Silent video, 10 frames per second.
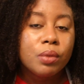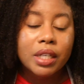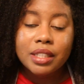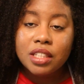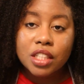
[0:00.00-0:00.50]

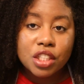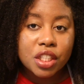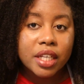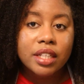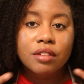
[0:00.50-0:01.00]

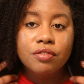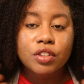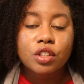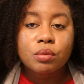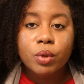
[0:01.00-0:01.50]
conditioned, it
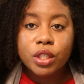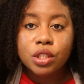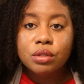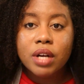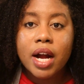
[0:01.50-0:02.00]
feels
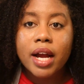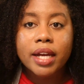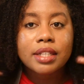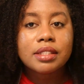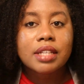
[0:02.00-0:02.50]

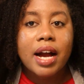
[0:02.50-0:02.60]
moisturized,